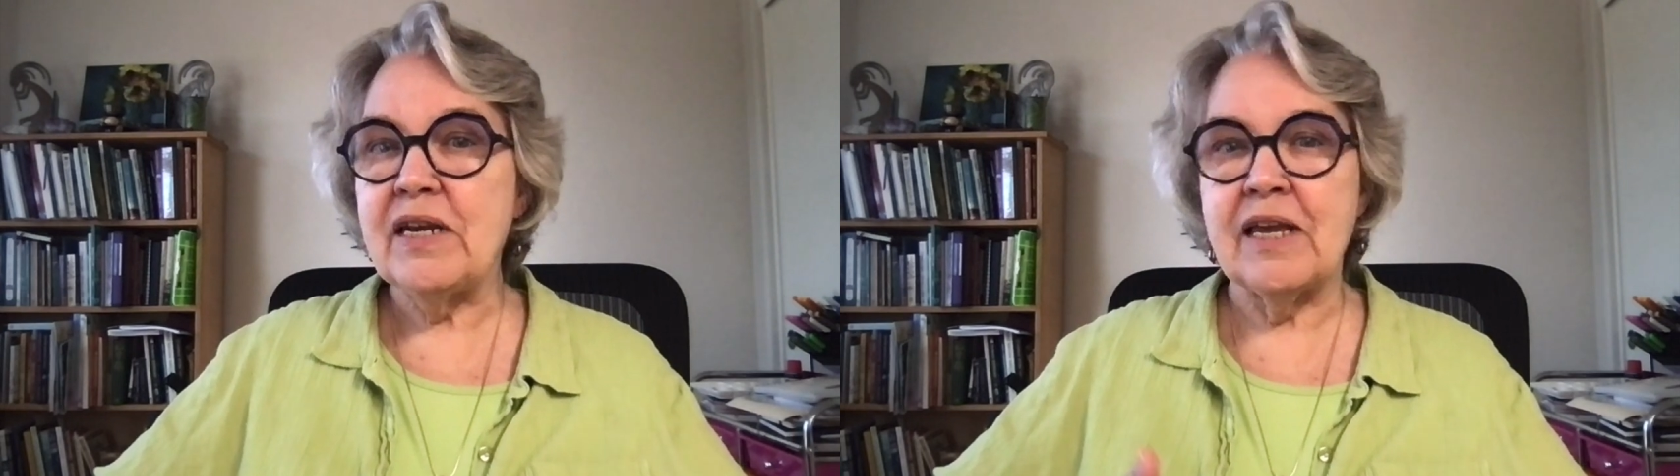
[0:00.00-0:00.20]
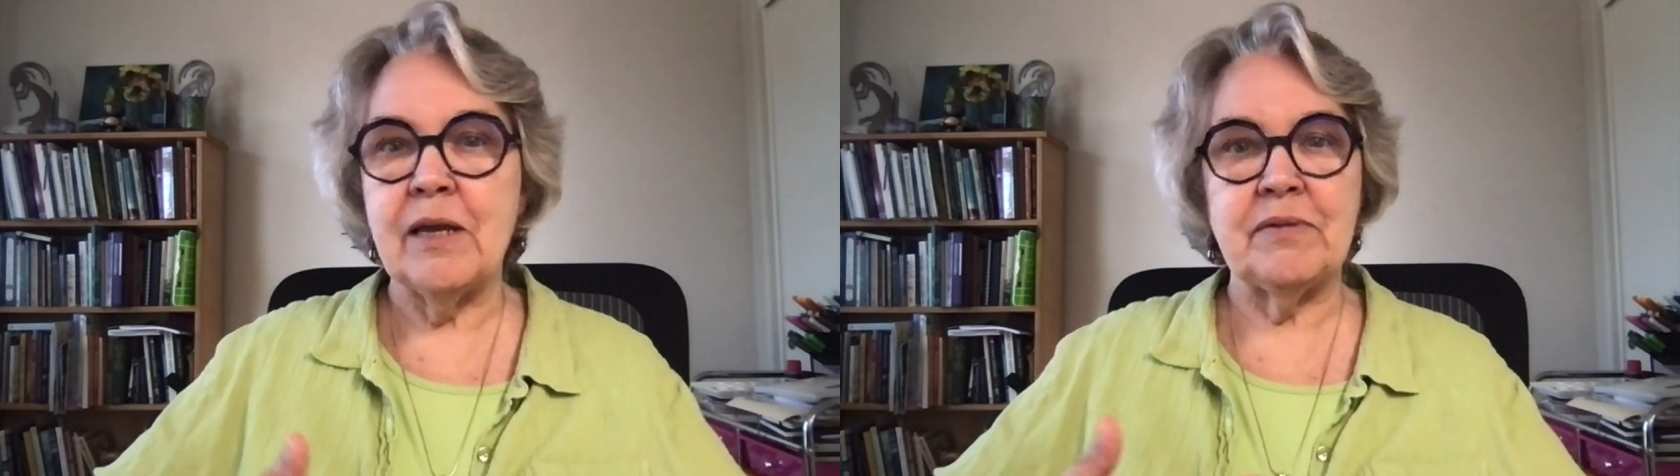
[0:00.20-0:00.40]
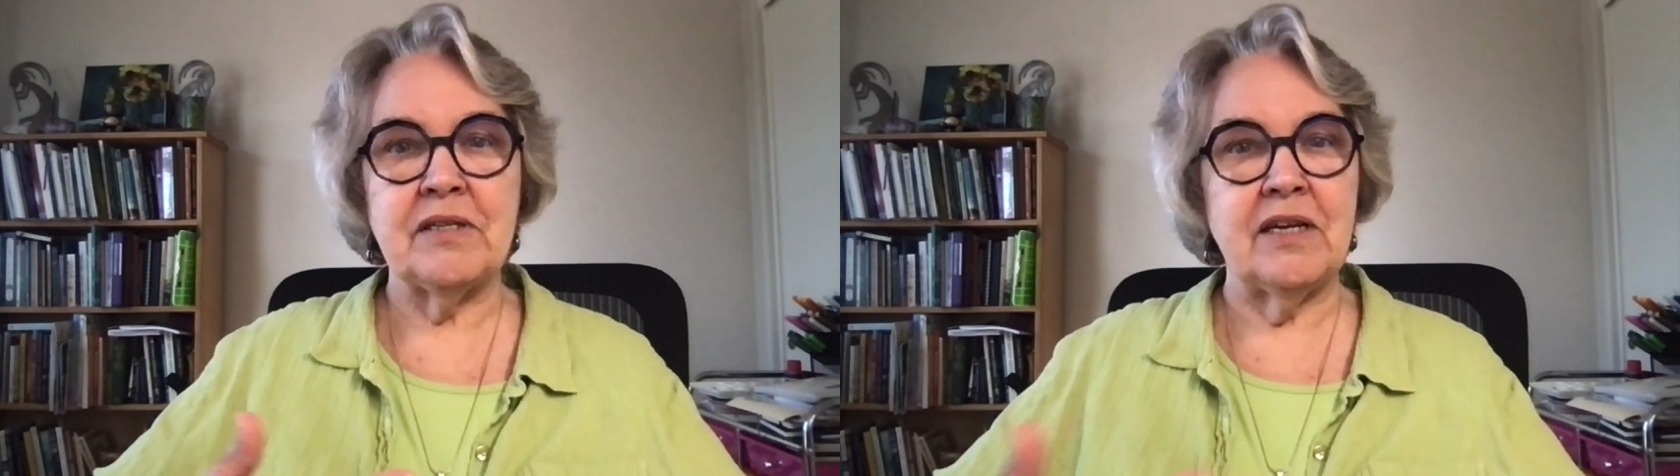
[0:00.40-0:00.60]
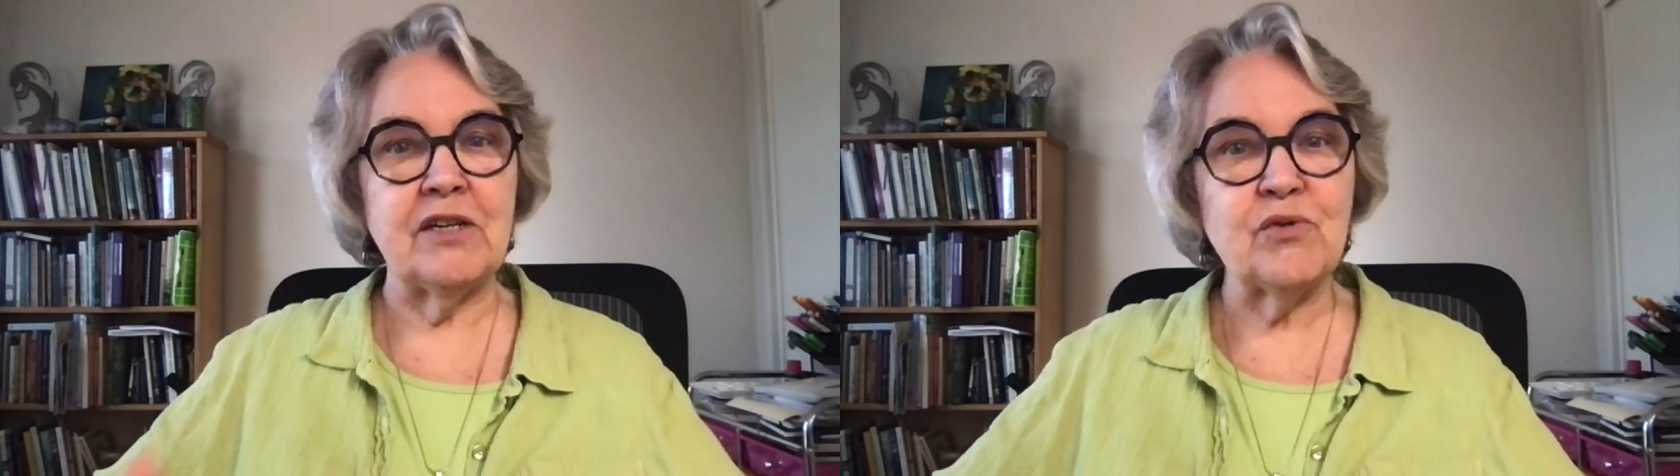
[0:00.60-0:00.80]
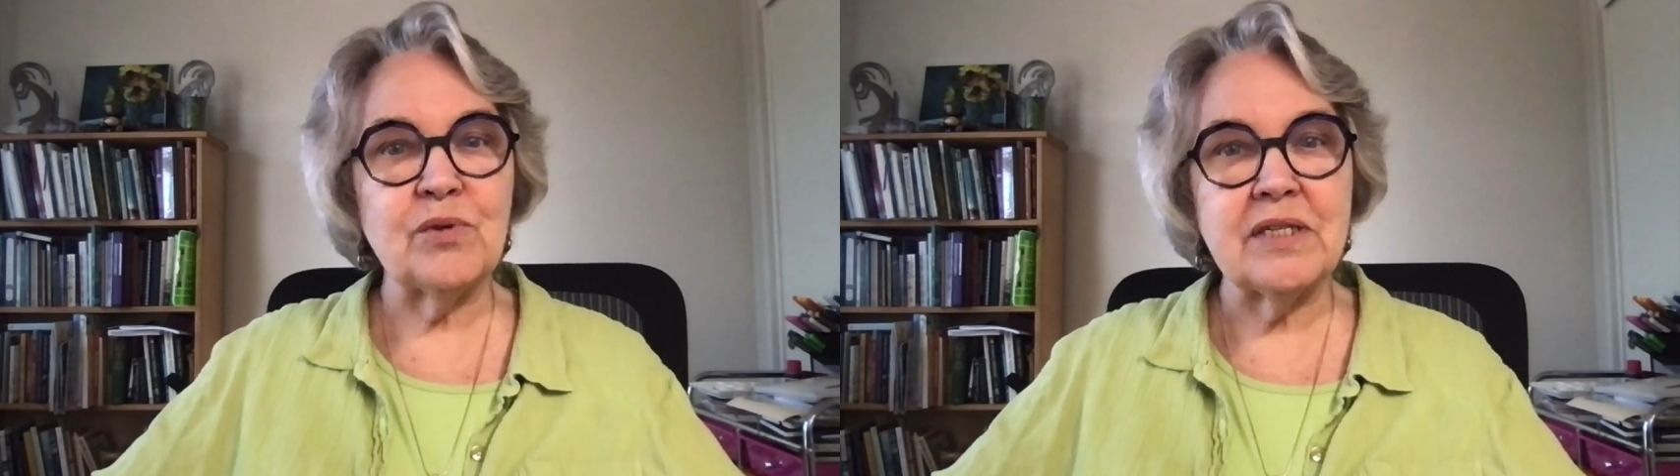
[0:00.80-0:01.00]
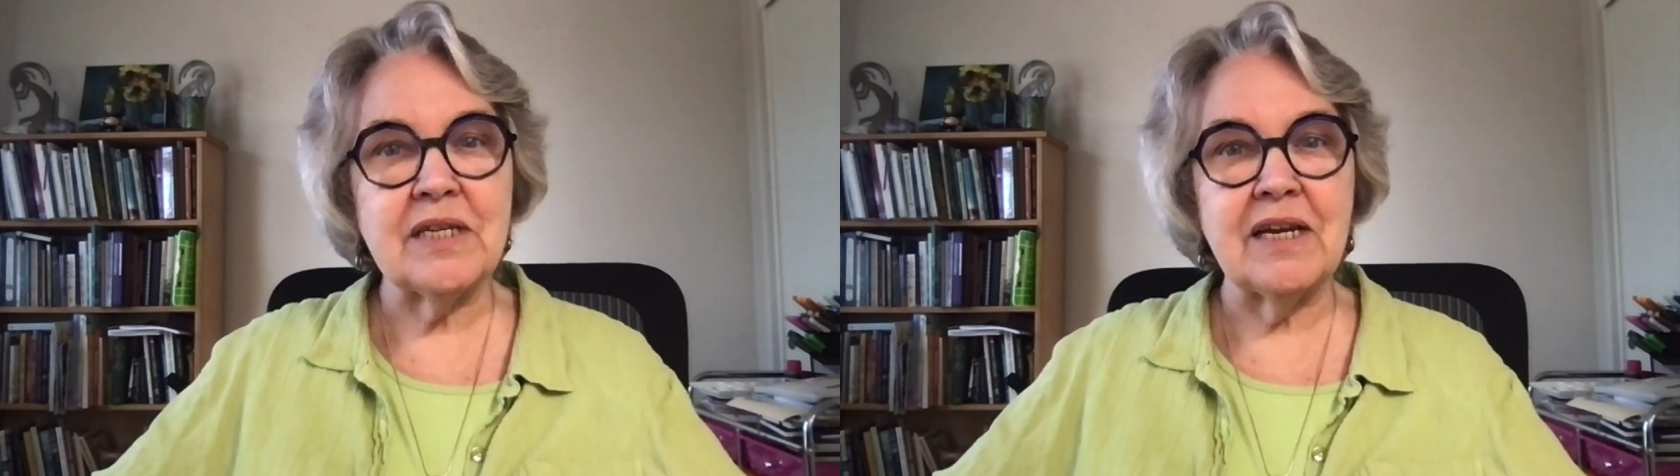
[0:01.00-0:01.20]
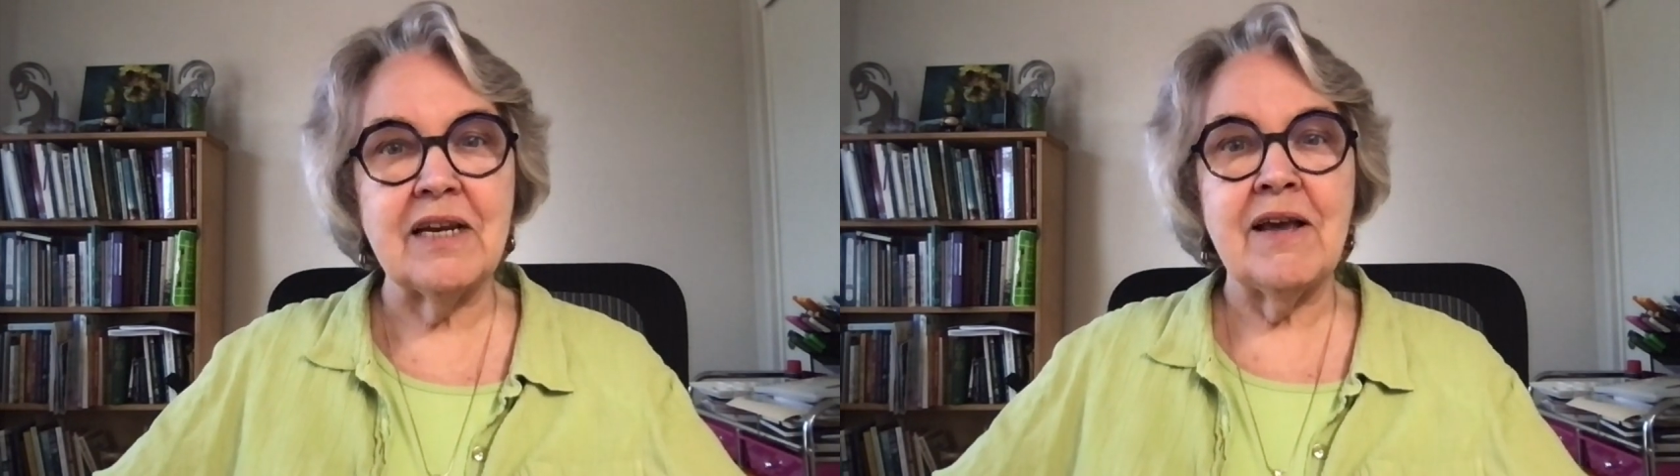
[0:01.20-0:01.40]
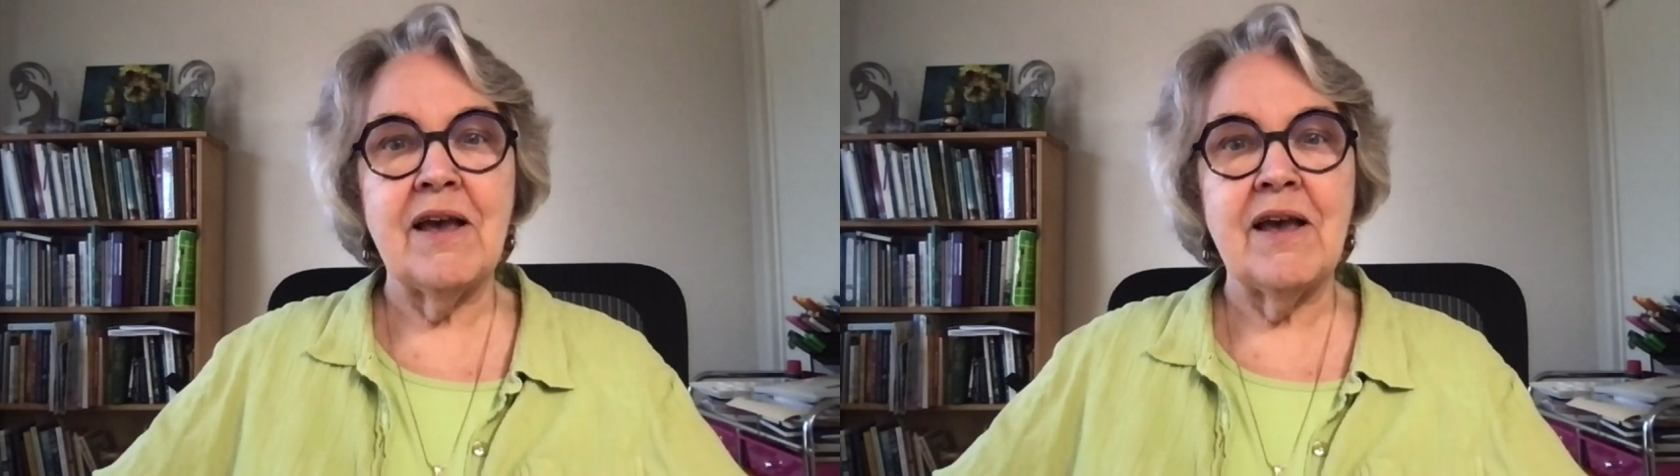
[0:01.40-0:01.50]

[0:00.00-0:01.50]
keeps it interesting,